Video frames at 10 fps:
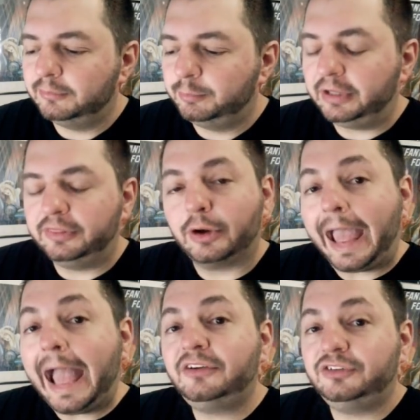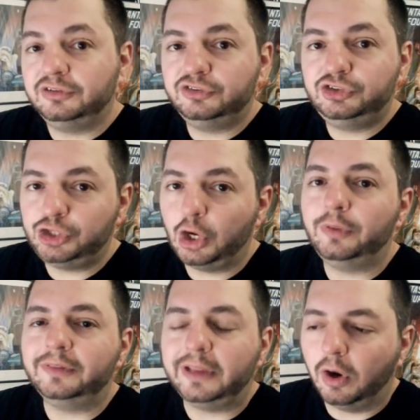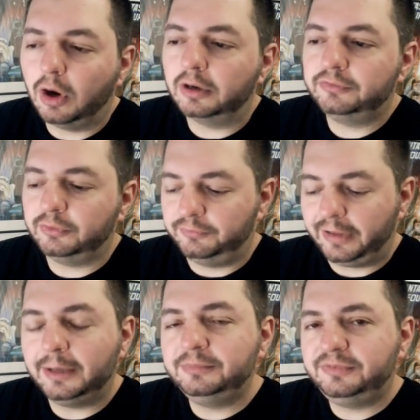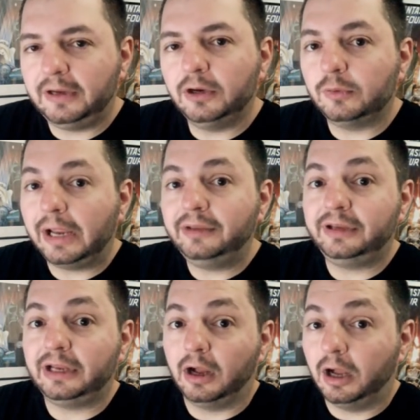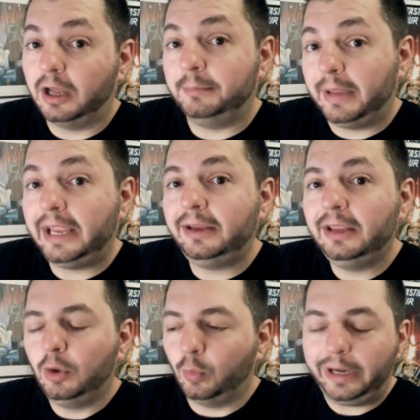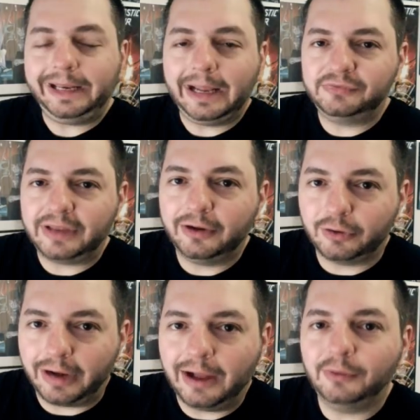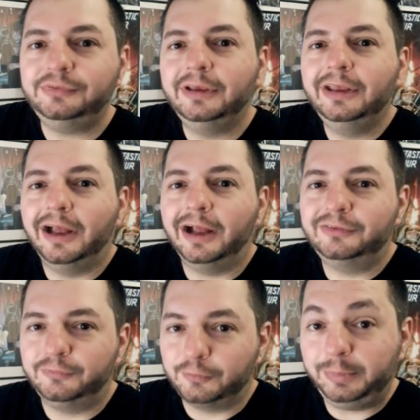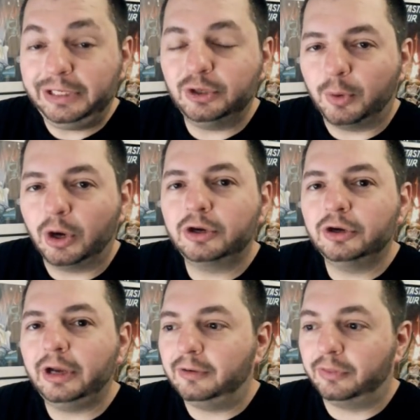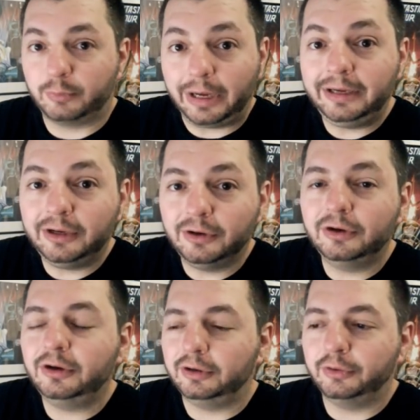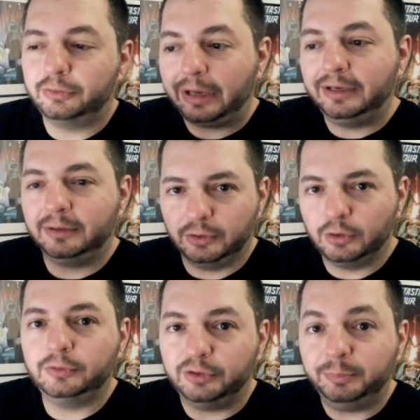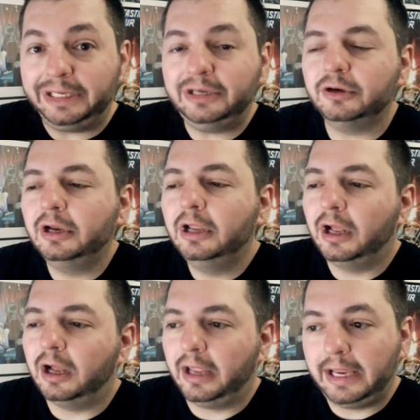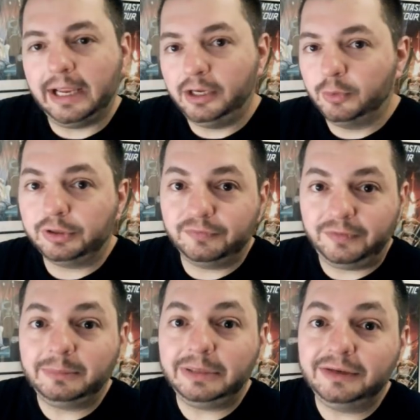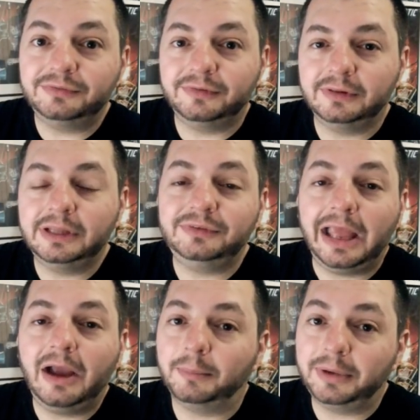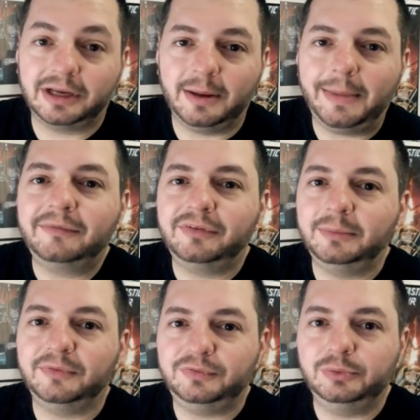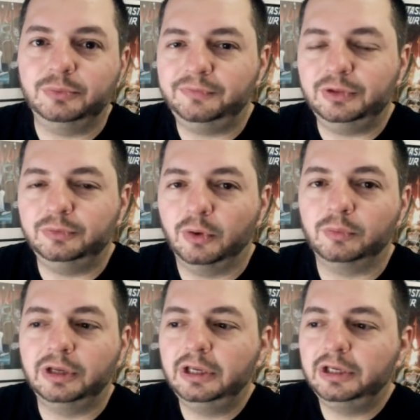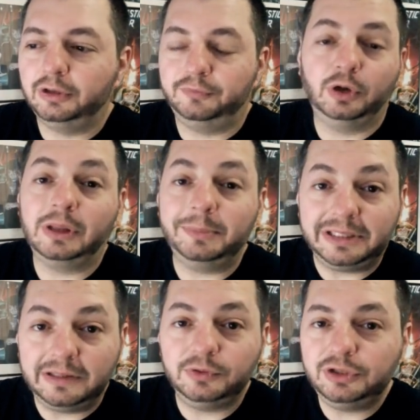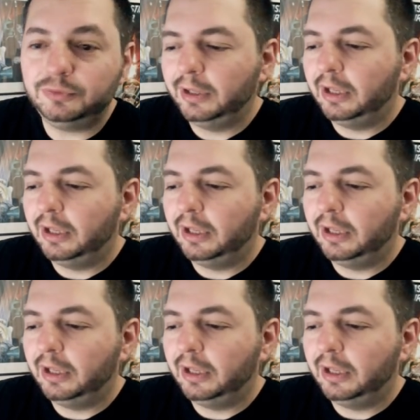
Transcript: But their actions show that they are. So Venom terrorizing Aunt May, waiting outside her house for Peter Parker, and threatening her to Peter. Hey, I know where your family lives now. I'm going to come after them if you don't let me kill you.